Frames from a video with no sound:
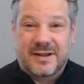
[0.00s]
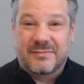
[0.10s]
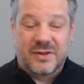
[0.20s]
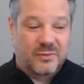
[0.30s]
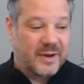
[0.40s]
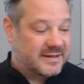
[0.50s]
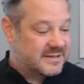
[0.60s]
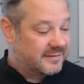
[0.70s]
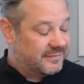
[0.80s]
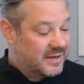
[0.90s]
The the
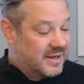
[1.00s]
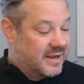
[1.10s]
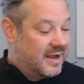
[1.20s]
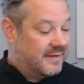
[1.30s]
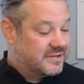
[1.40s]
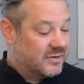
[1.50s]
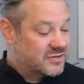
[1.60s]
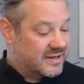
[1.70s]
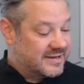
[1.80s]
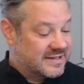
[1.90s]
rates of of
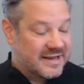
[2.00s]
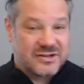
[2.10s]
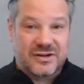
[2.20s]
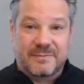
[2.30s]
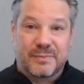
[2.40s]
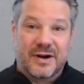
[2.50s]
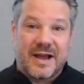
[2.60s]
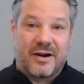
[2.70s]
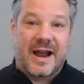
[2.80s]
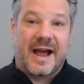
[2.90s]
social isolation and
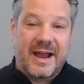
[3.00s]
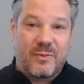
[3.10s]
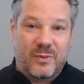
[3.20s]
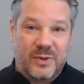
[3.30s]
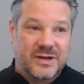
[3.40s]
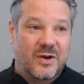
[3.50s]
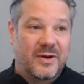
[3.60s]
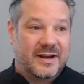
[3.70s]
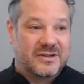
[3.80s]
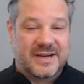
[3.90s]
burnout are high when we
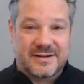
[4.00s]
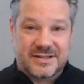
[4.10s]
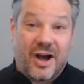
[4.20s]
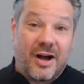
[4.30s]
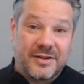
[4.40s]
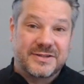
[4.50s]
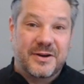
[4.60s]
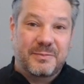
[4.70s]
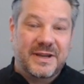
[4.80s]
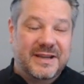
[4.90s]
don't get a chance to
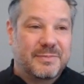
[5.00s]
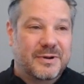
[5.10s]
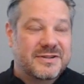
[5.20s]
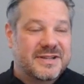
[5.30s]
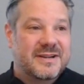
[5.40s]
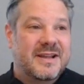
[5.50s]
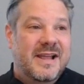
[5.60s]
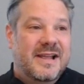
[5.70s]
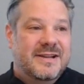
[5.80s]
also be in person.